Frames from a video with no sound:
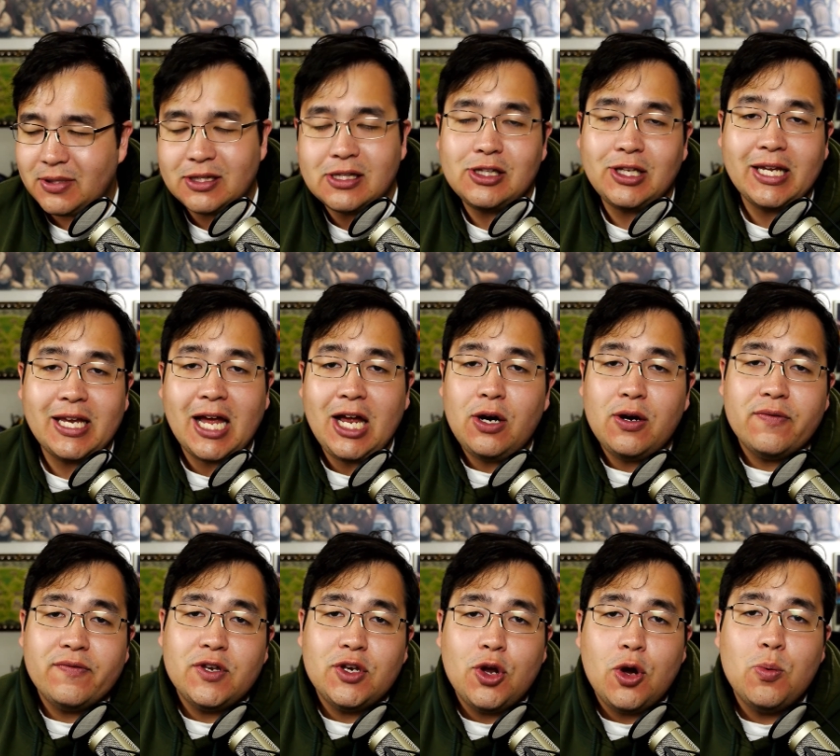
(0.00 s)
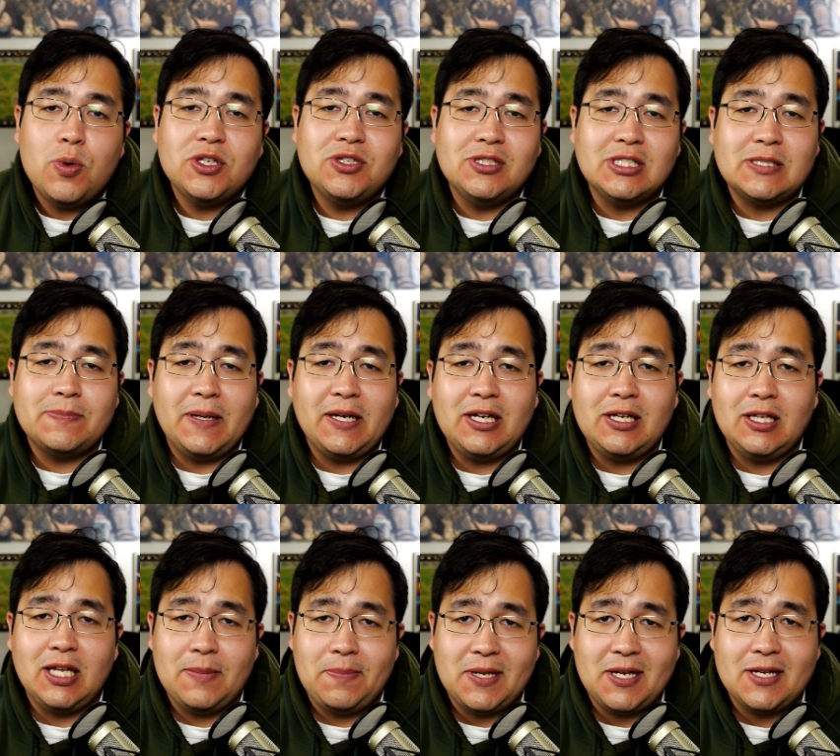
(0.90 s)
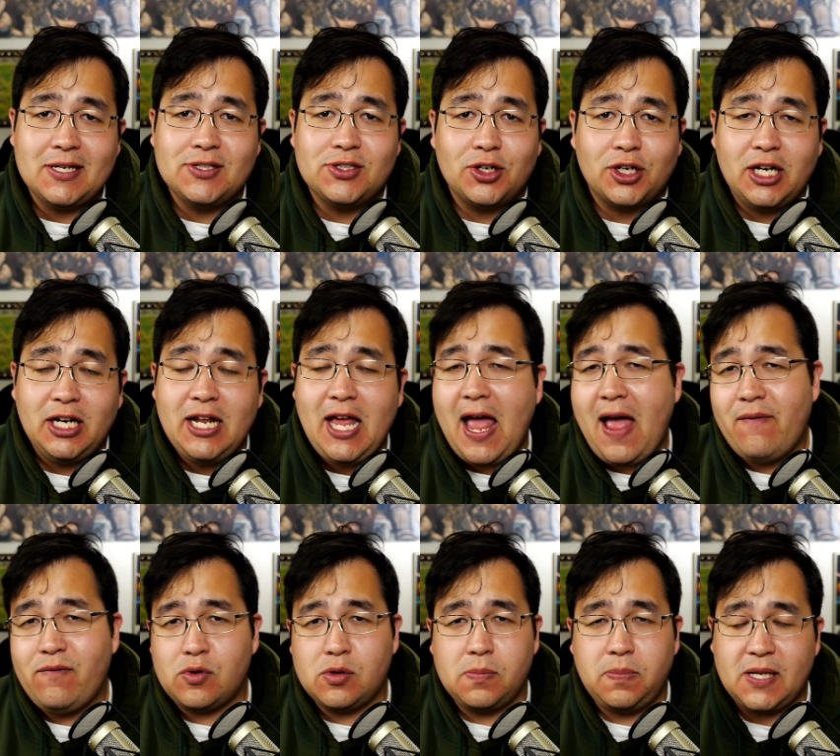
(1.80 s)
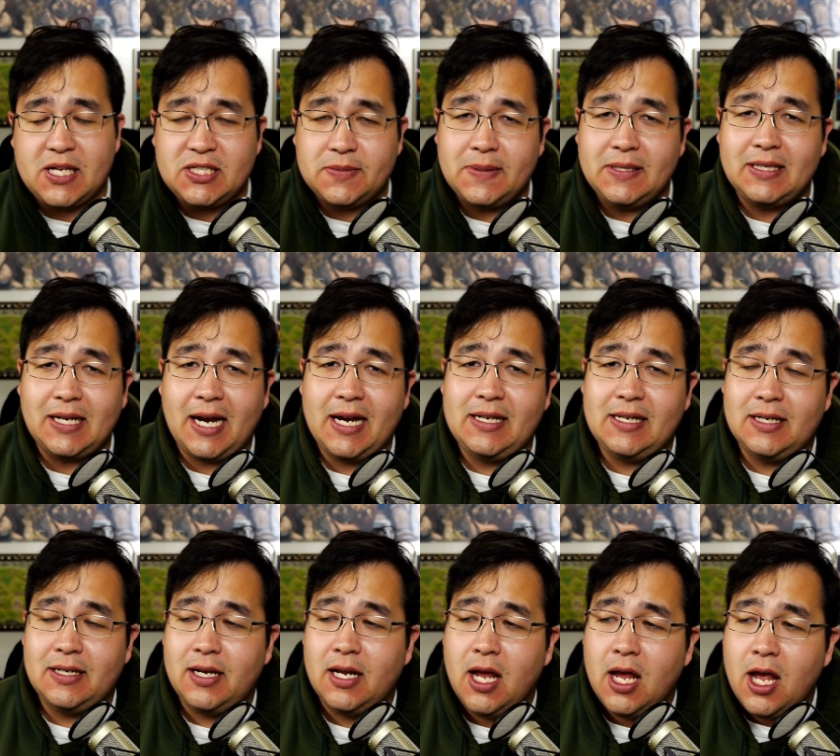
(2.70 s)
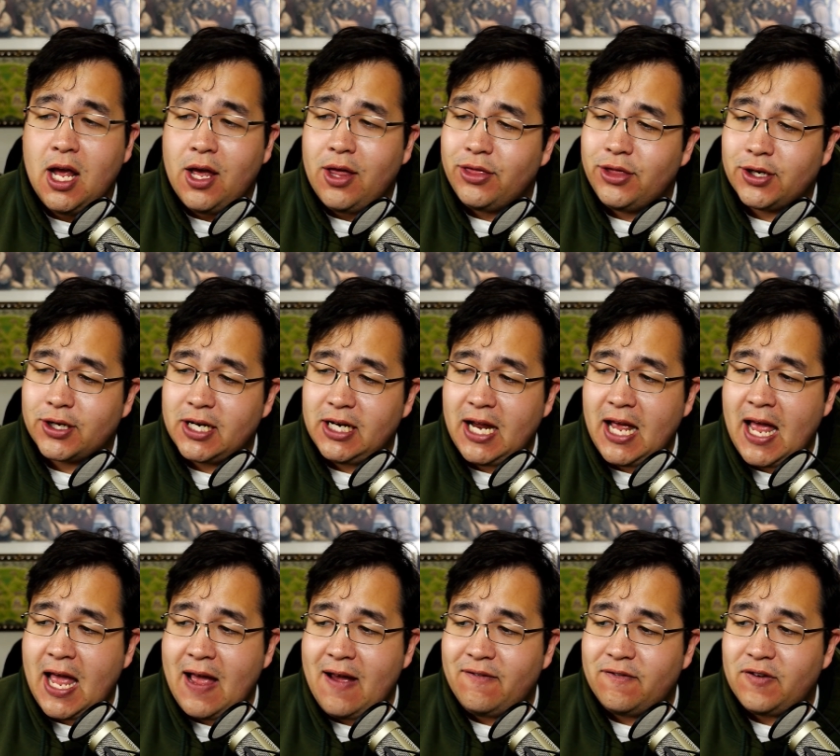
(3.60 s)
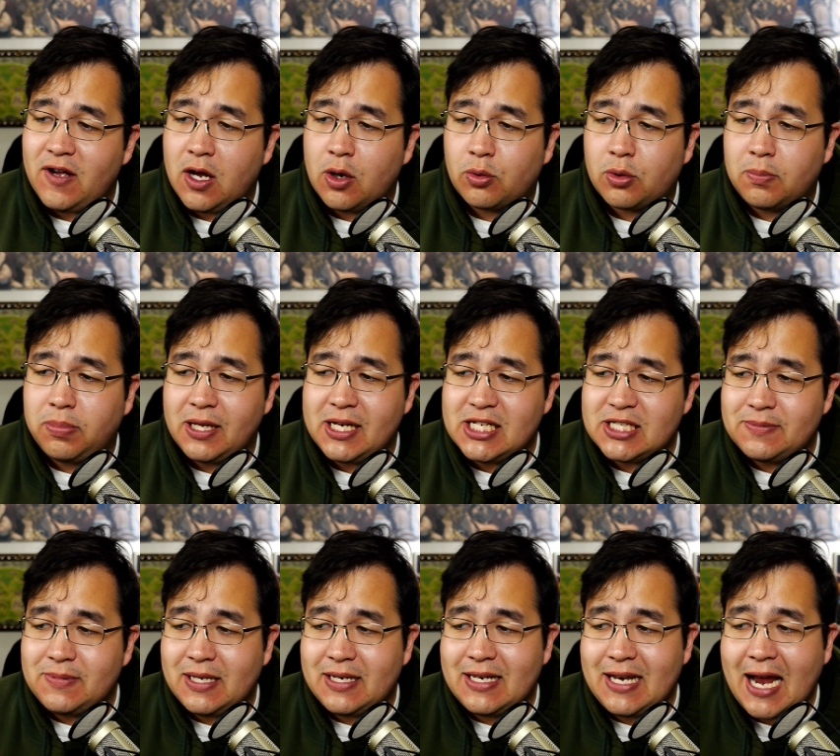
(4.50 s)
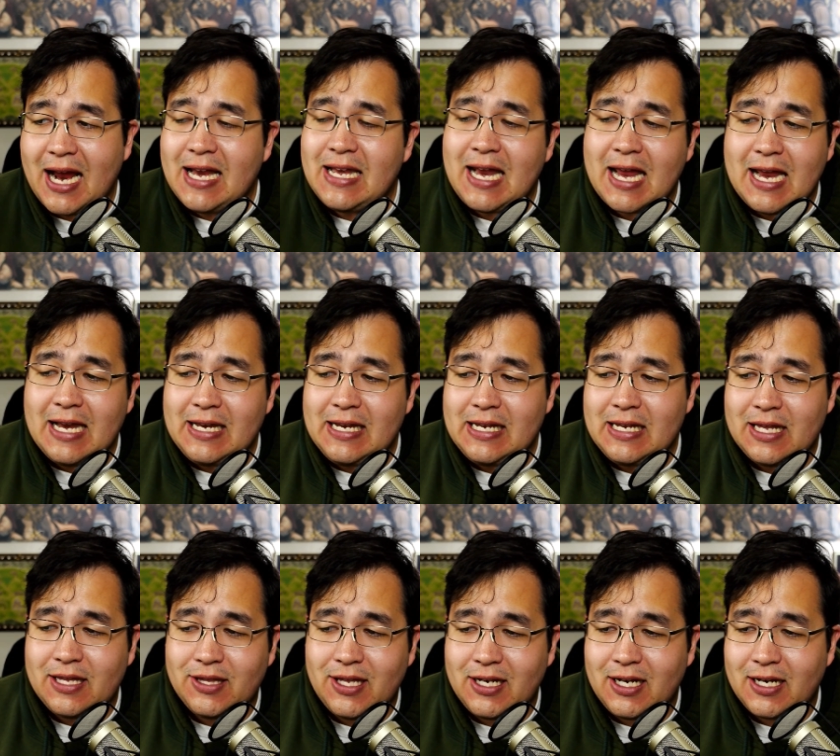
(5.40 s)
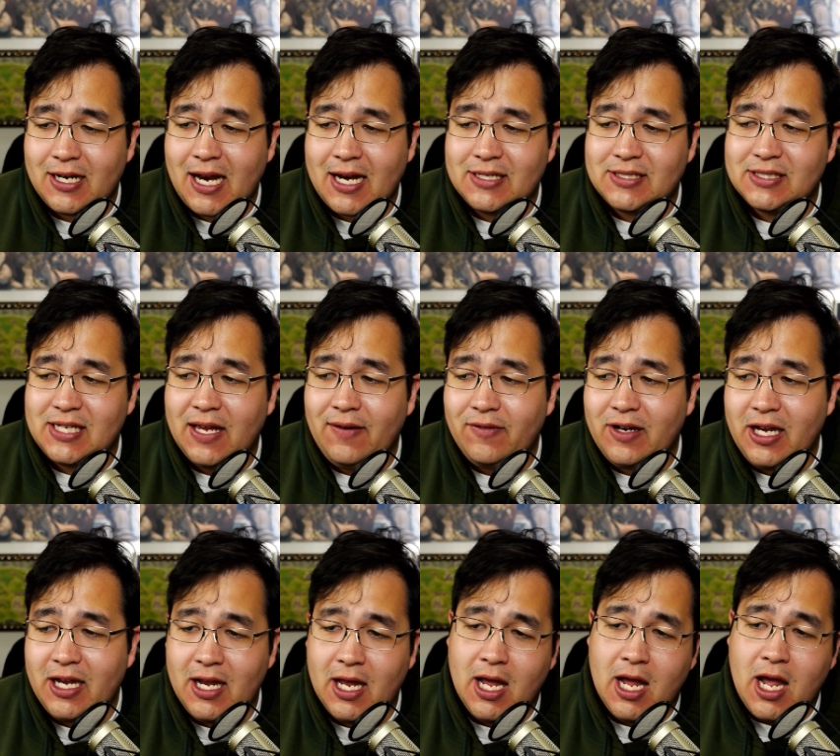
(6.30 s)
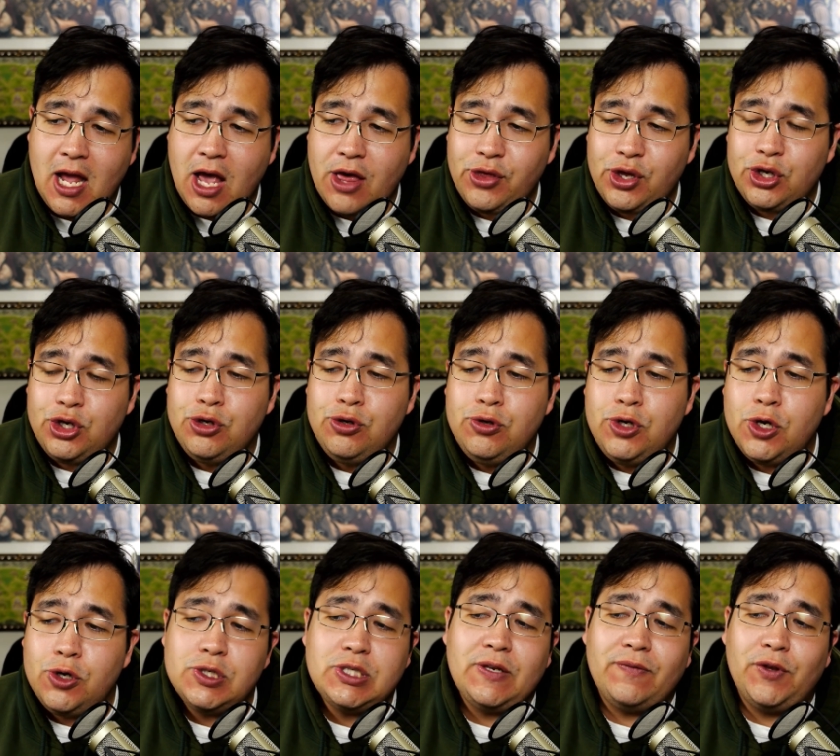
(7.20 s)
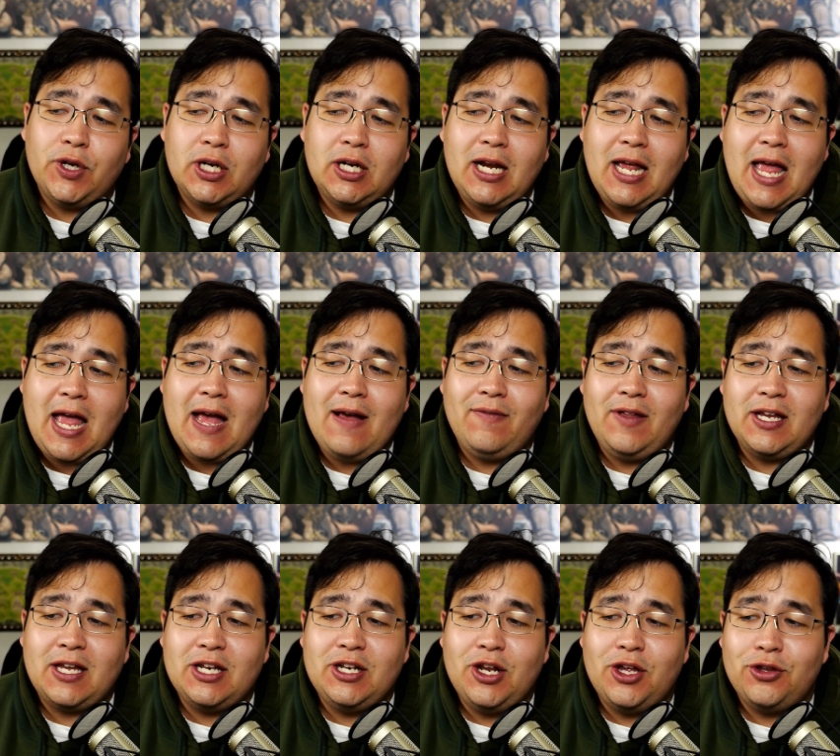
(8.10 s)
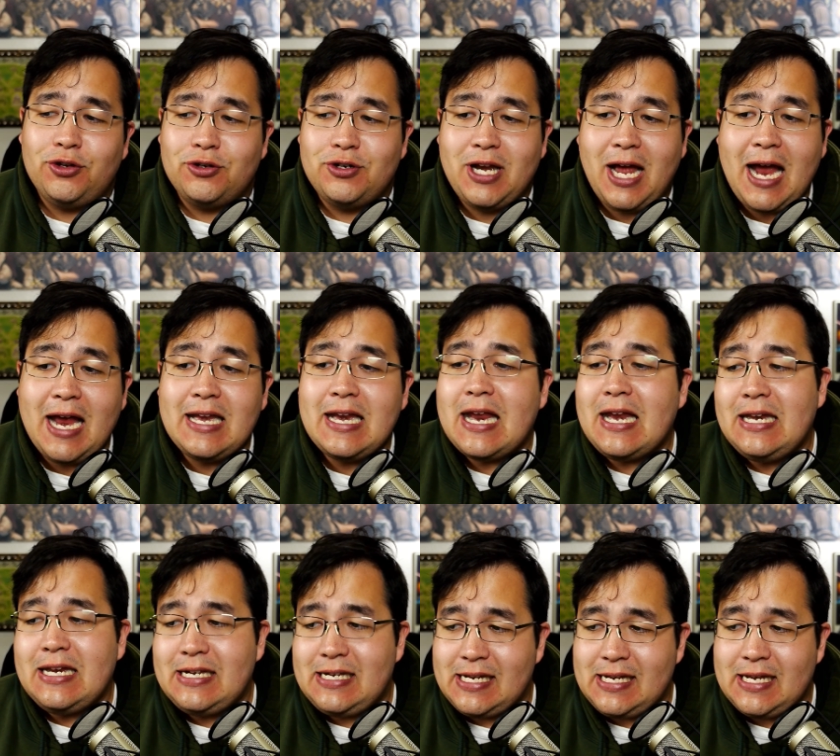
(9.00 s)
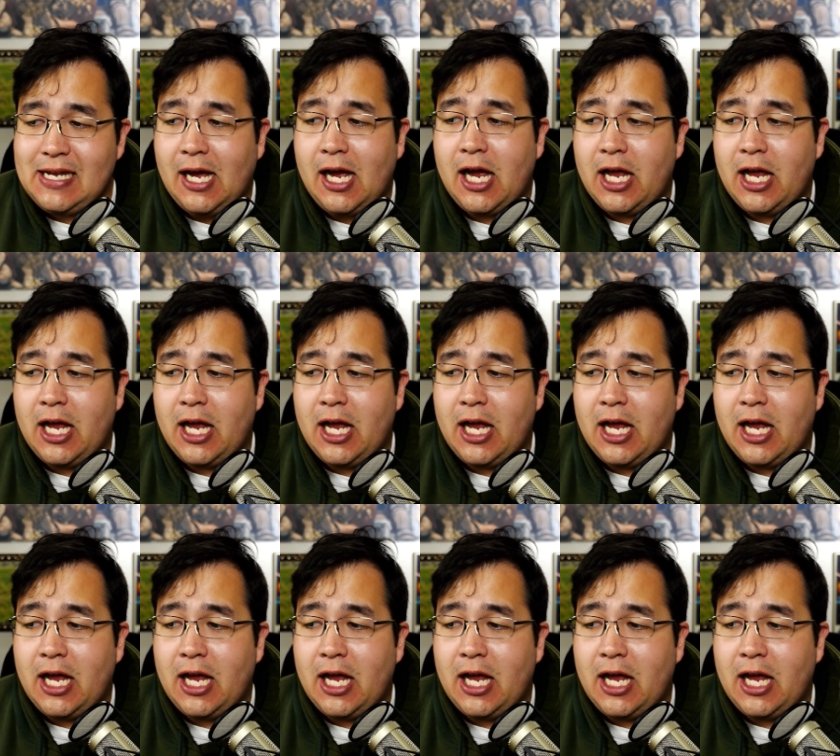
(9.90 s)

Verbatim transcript: like I don't even know what to speculate because they're going to have a replacement Titan, they're going to have a replacement 980 and then 970, and then who knows if they're going to have like another 980 Ti?